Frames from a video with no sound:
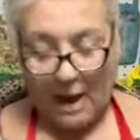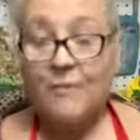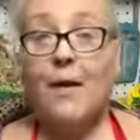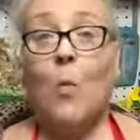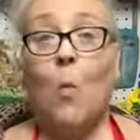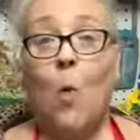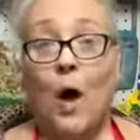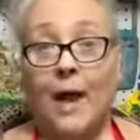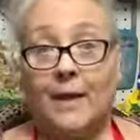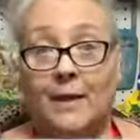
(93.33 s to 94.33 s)
I found
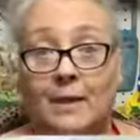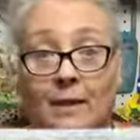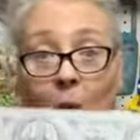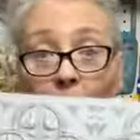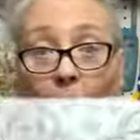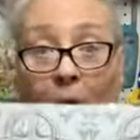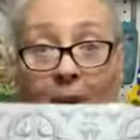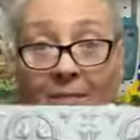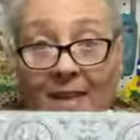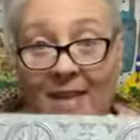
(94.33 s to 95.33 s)
one
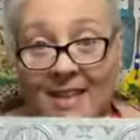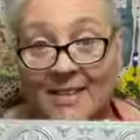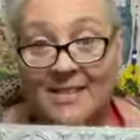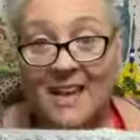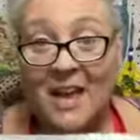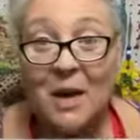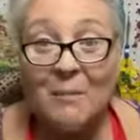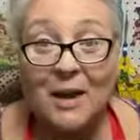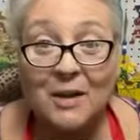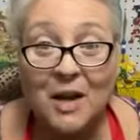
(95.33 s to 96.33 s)
of these
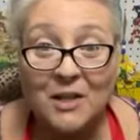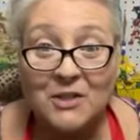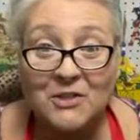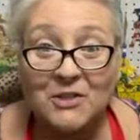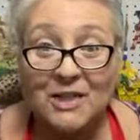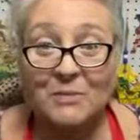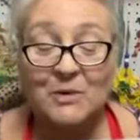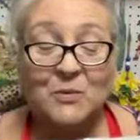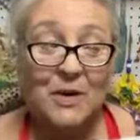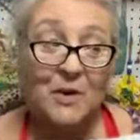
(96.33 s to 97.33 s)
at my Dollar Tree,
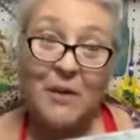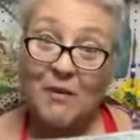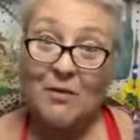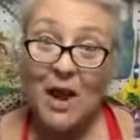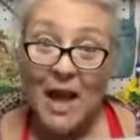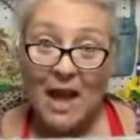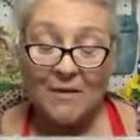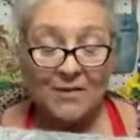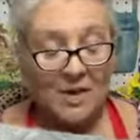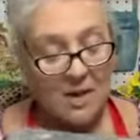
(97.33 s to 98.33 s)
which we don't ever
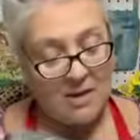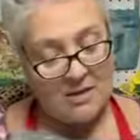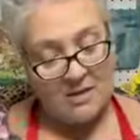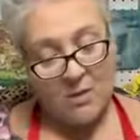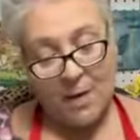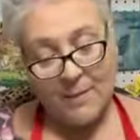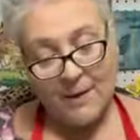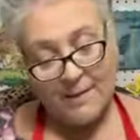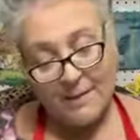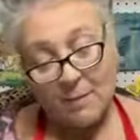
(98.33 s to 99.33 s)
have. So I
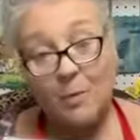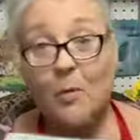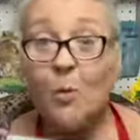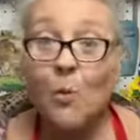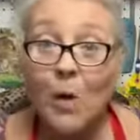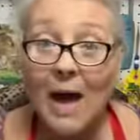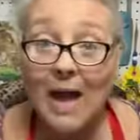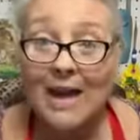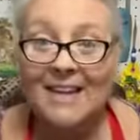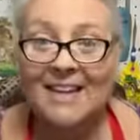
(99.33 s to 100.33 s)
picked up
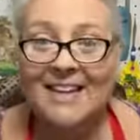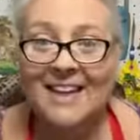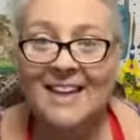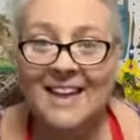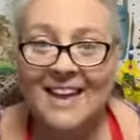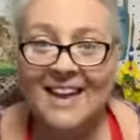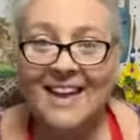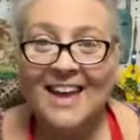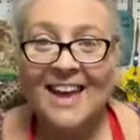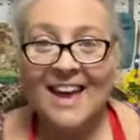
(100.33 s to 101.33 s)
one.
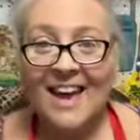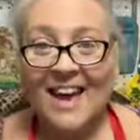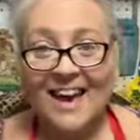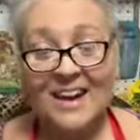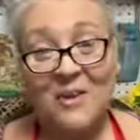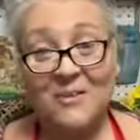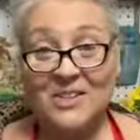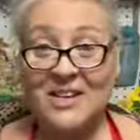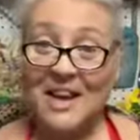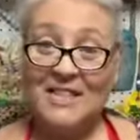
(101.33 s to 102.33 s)
And I
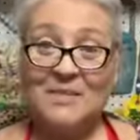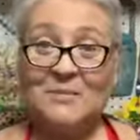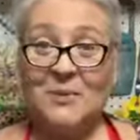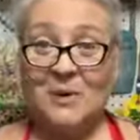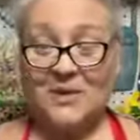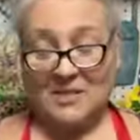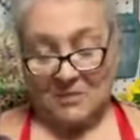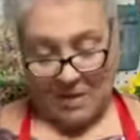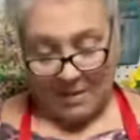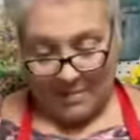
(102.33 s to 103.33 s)
wish I had some more.
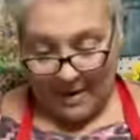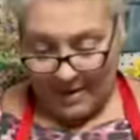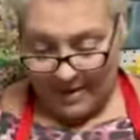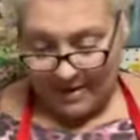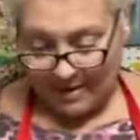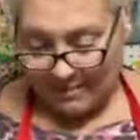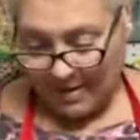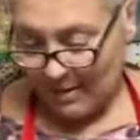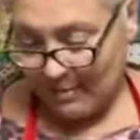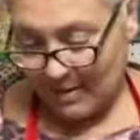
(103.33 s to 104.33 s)
So I
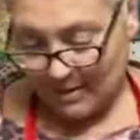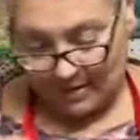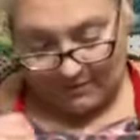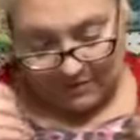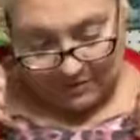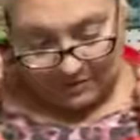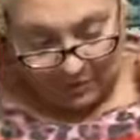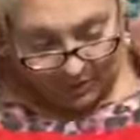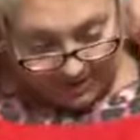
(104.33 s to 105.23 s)
may be looking for some